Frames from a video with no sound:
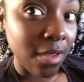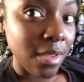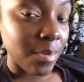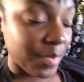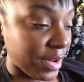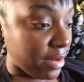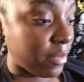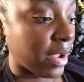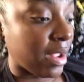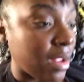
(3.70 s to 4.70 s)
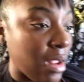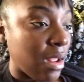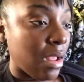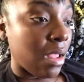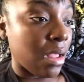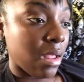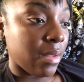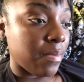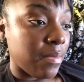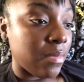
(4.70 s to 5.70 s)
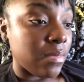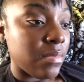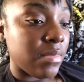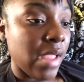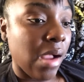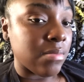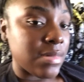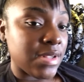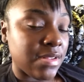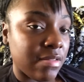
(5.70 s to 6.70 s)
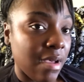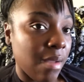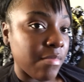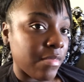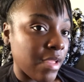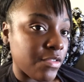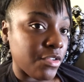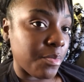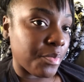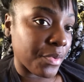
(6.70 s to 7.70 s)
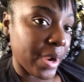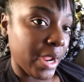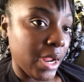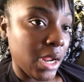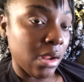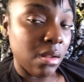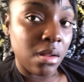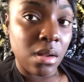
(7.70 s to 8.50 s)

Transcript: but anyway, um, now is the time that you pray,